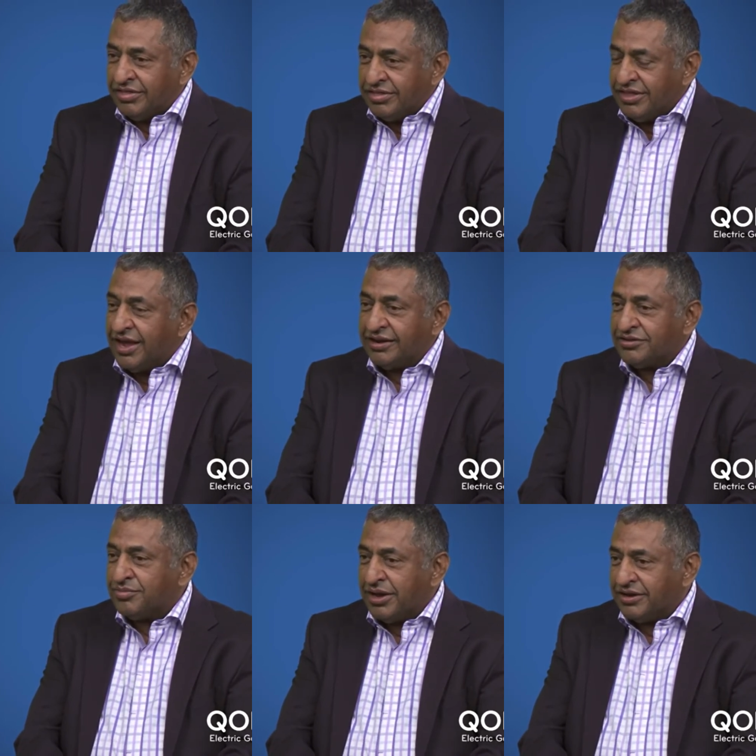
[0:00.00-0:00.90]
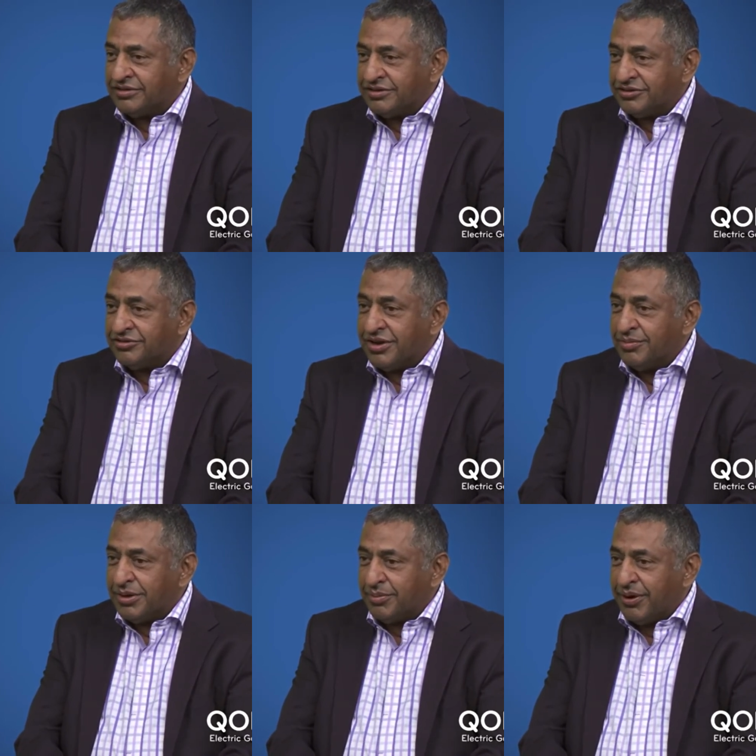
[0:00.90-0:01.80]
That has made us
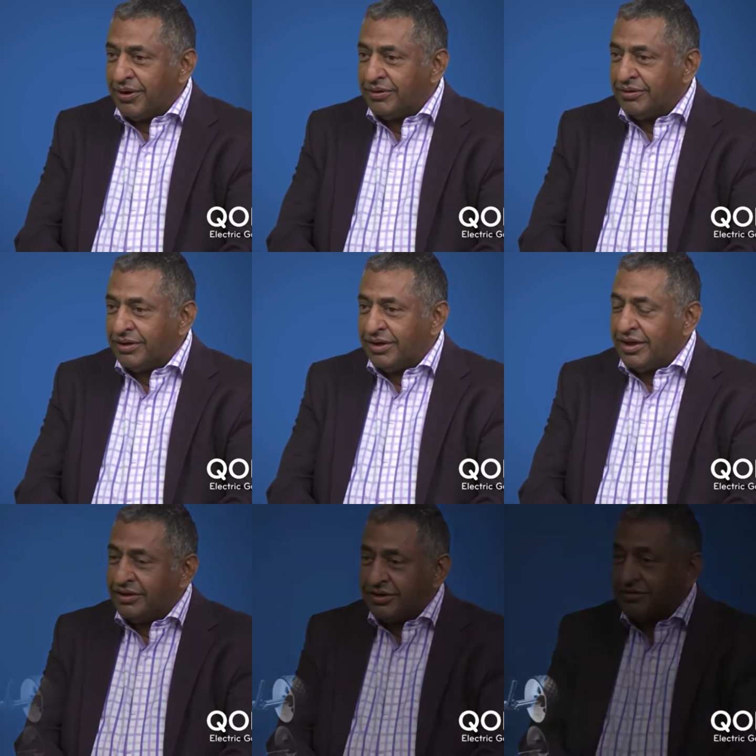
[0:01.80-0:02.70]
extremely proud, and as